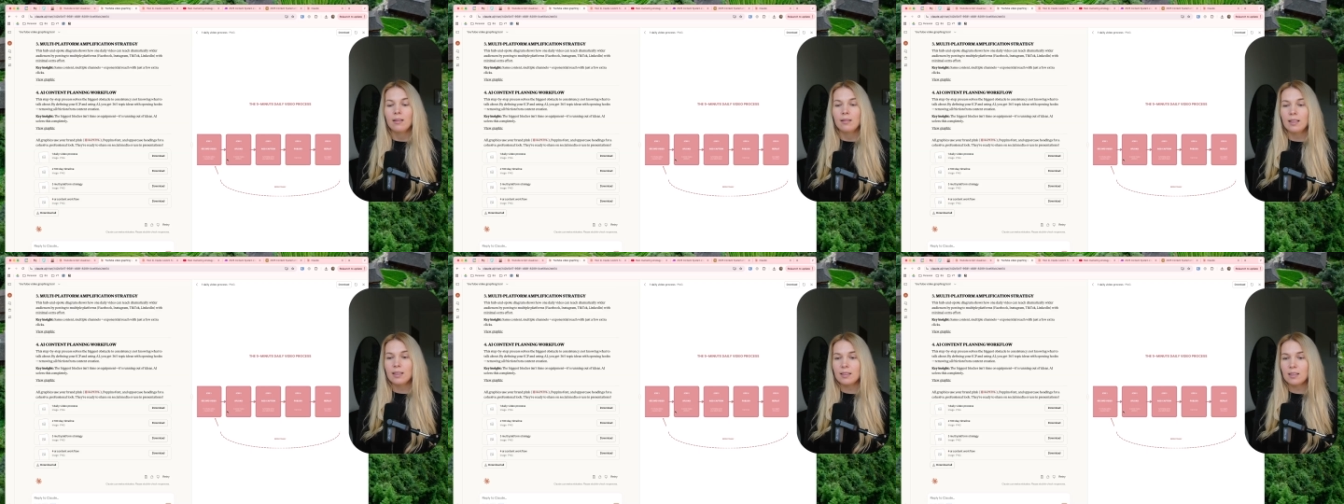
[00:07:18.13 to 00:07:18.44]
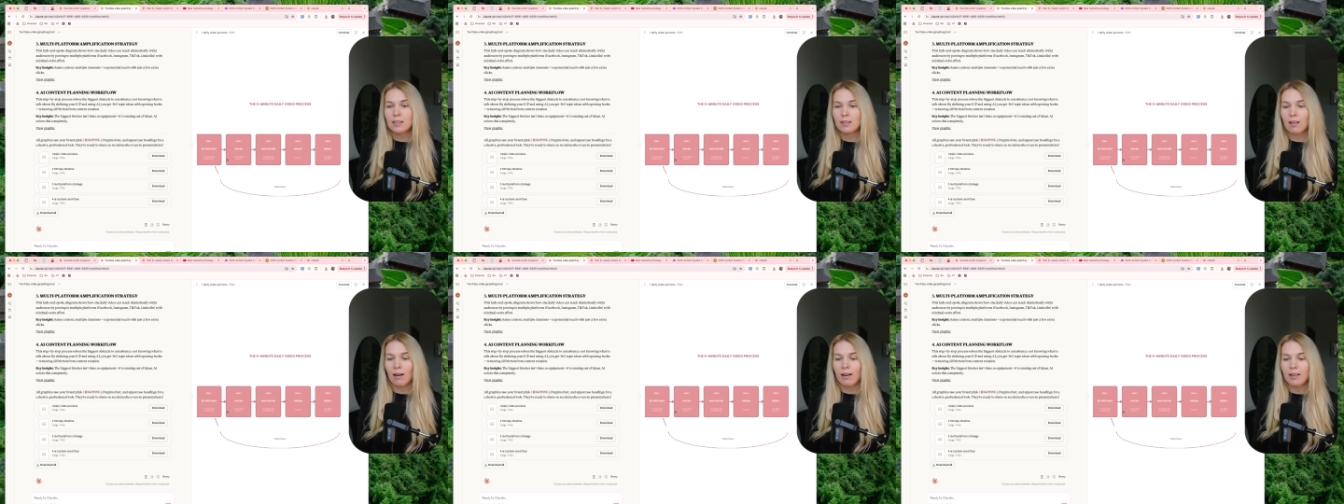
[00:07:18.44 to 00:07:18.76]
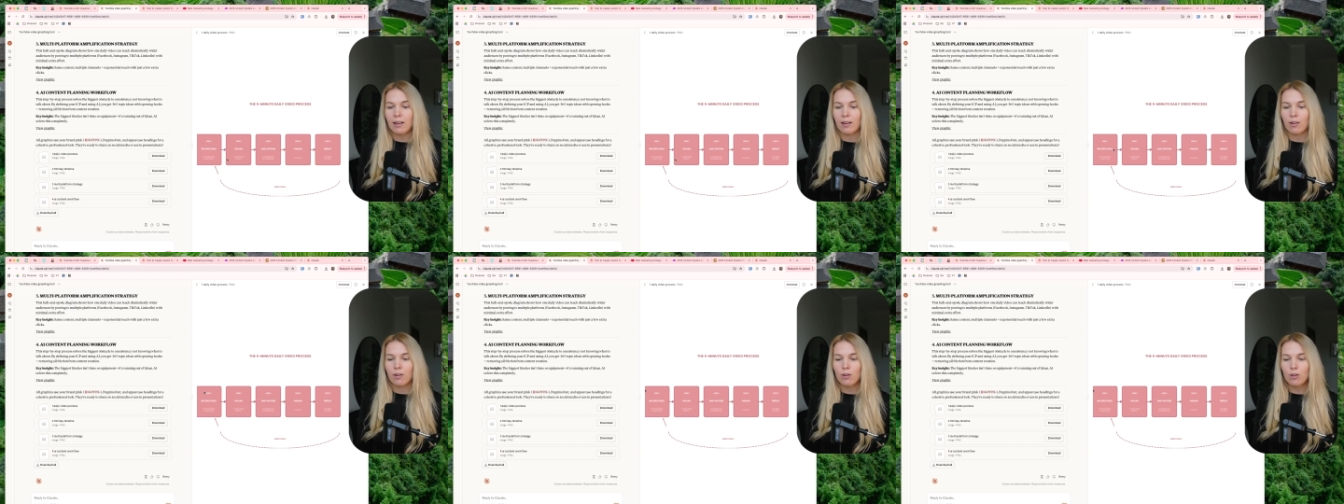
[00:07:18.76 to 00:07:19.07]
This is
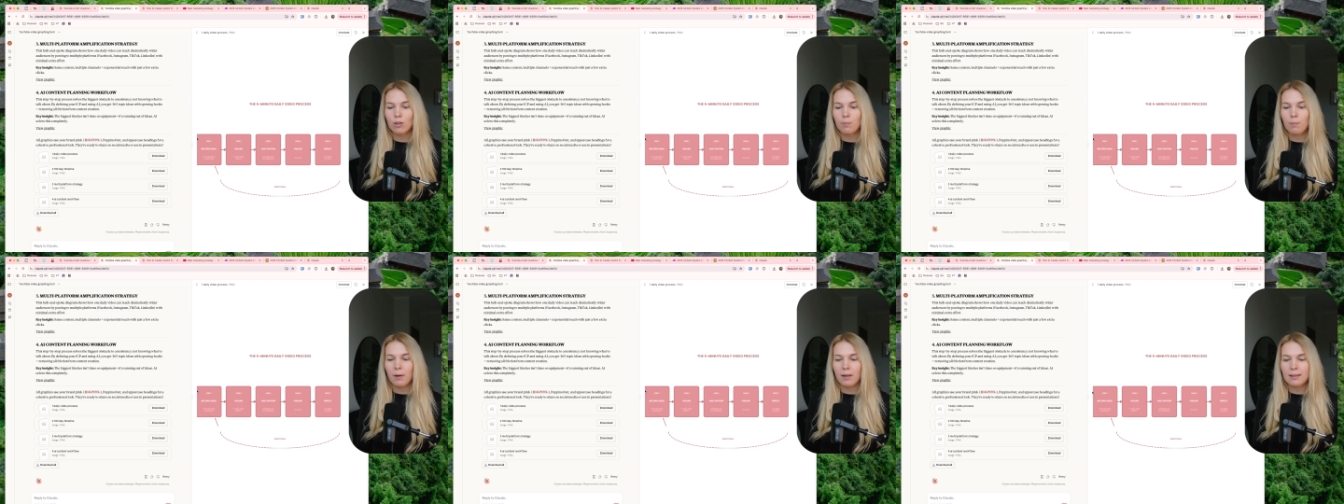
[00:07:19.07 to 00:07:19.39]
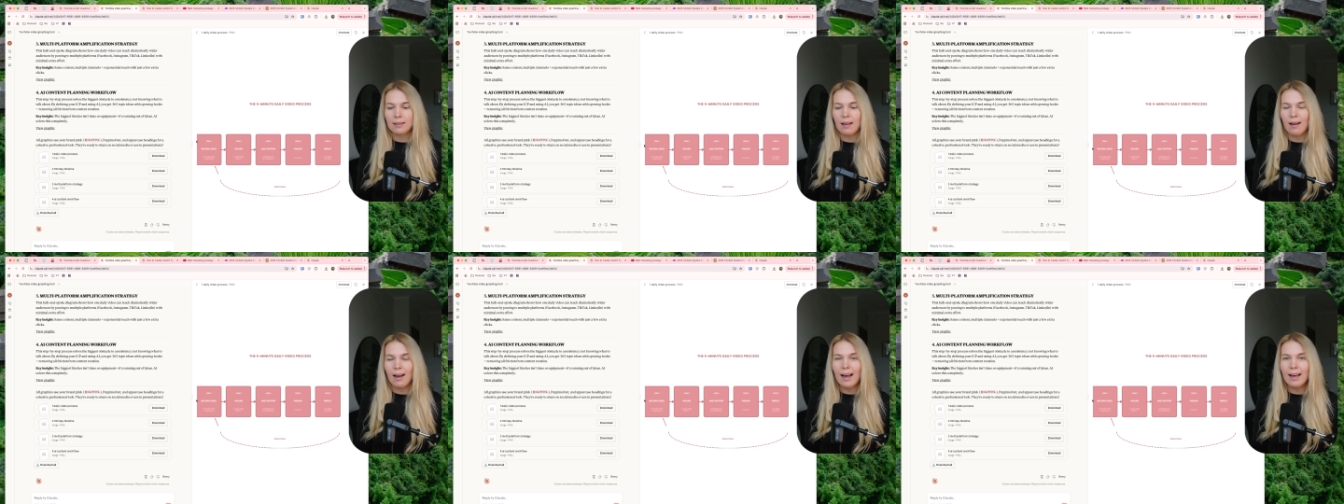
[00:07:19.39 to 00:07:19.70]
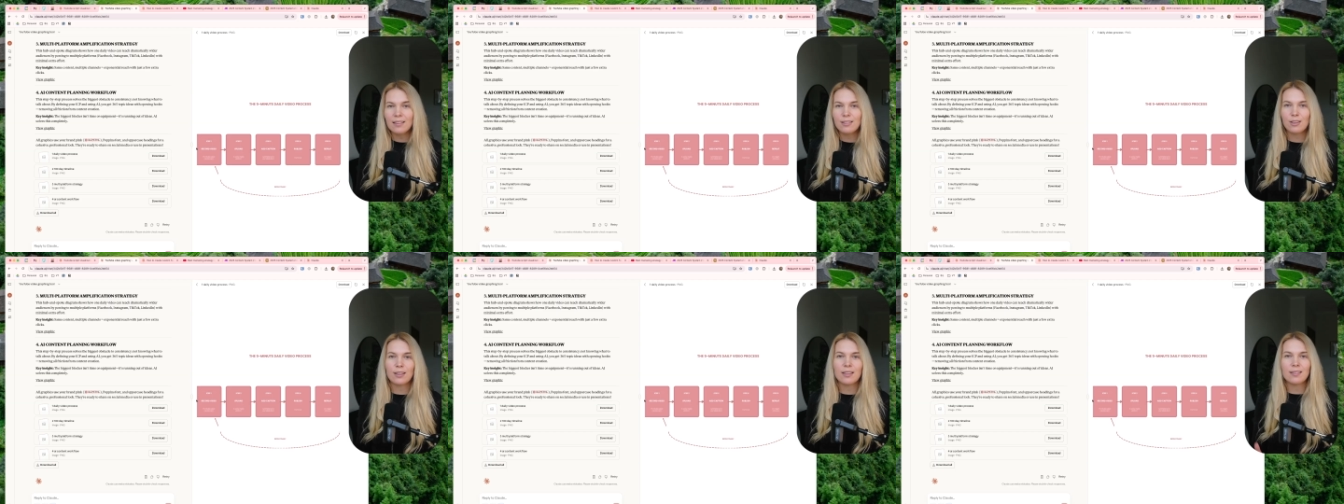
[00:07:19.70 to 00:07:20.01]
kind of good, but
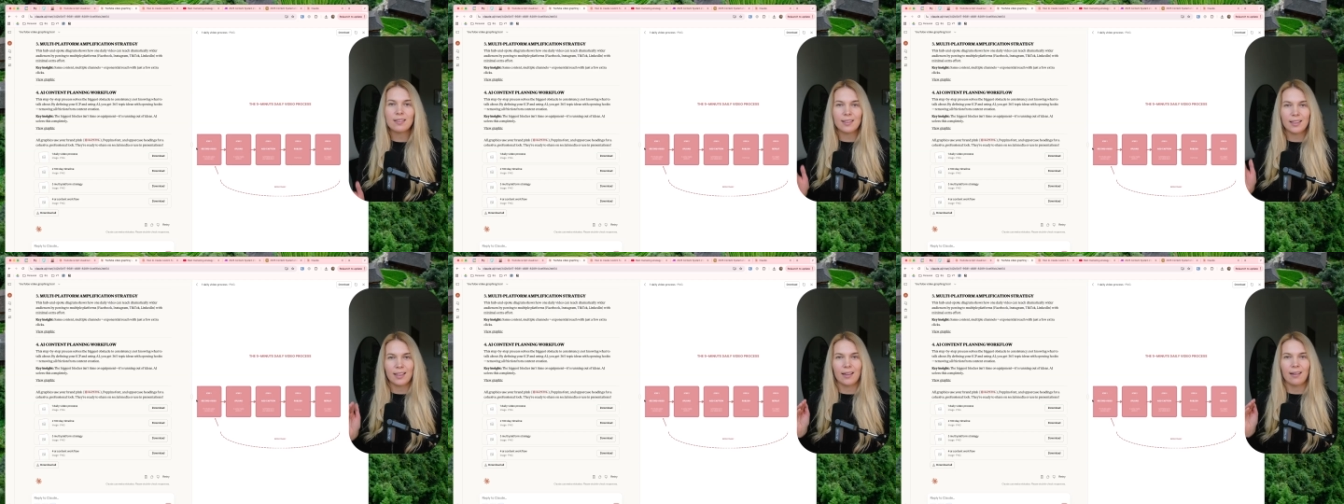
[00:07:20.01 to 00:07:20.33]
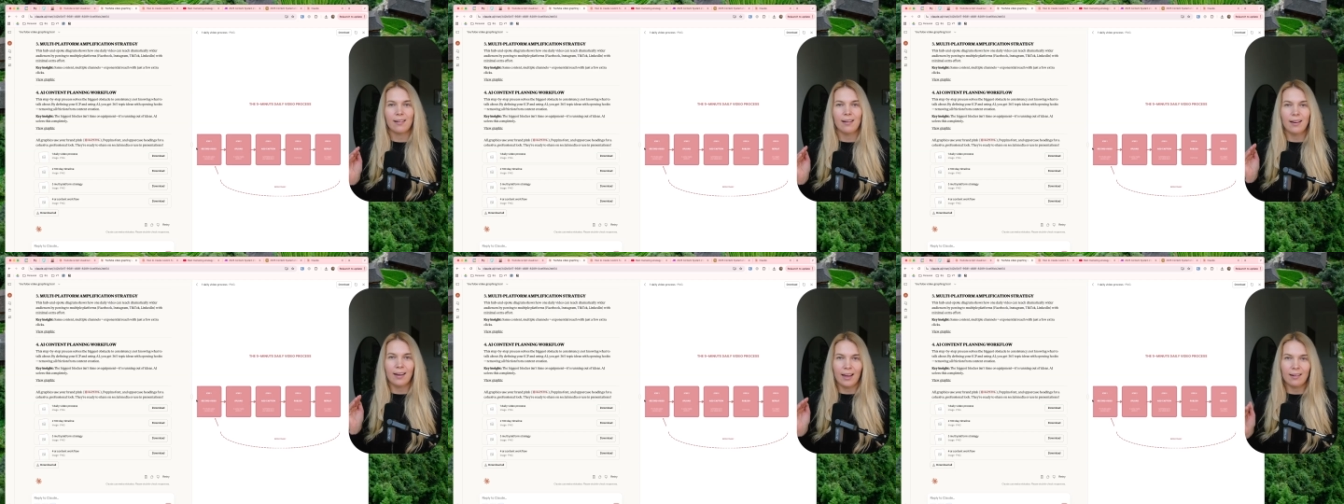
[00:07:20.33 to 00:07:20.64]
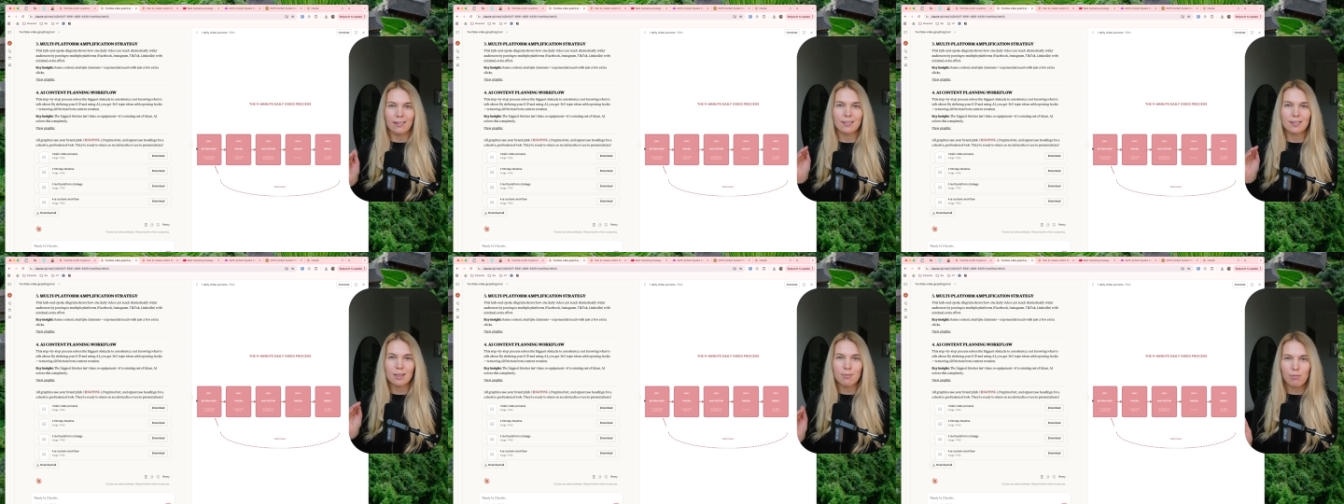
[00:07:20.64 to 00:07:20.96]
as you can see,
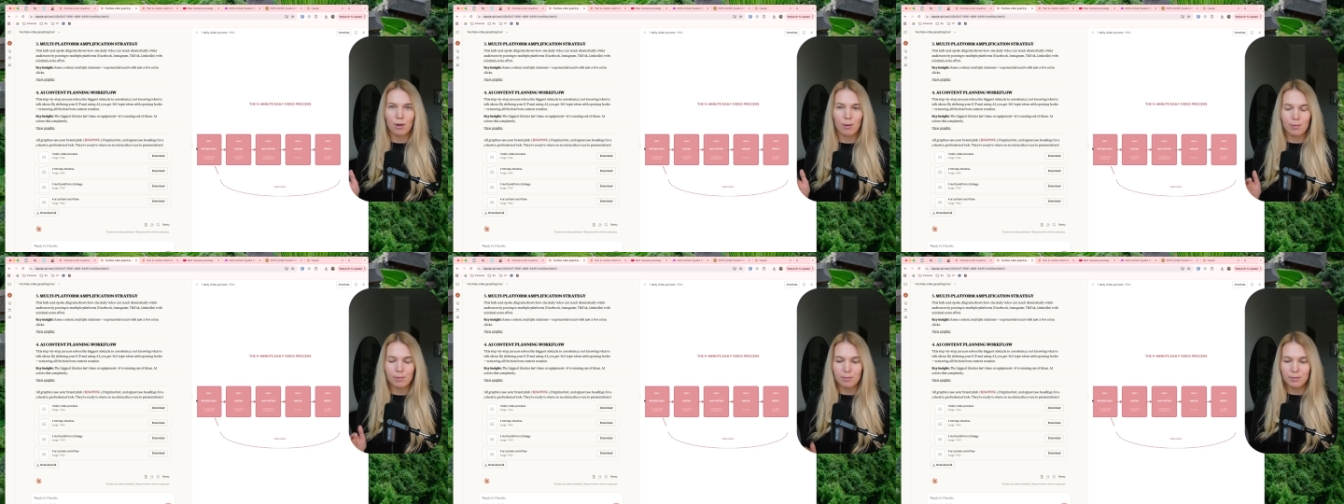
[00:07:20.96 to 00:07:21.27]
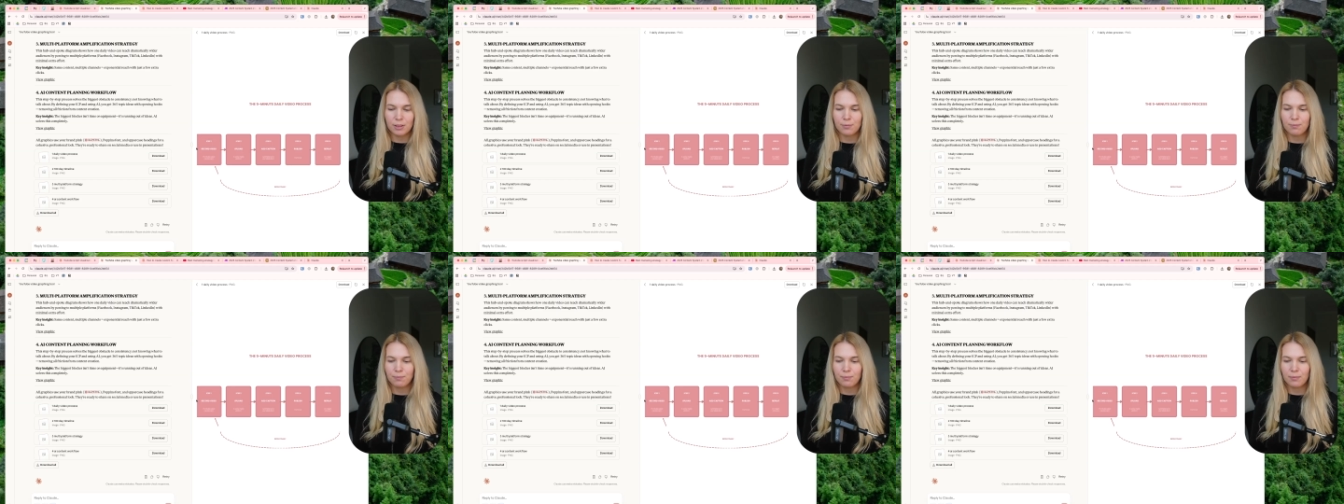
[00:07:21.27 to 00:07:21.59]
again, some problems.